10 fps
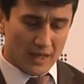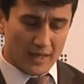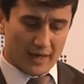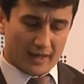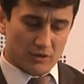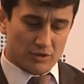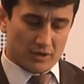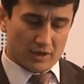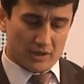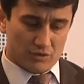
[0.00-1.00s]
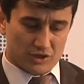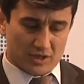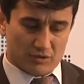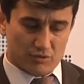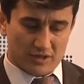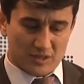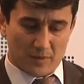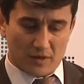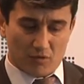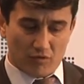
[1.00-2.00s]
Ecolo ecological tourism
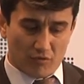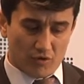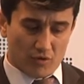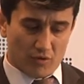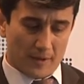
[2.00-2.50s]
and overview,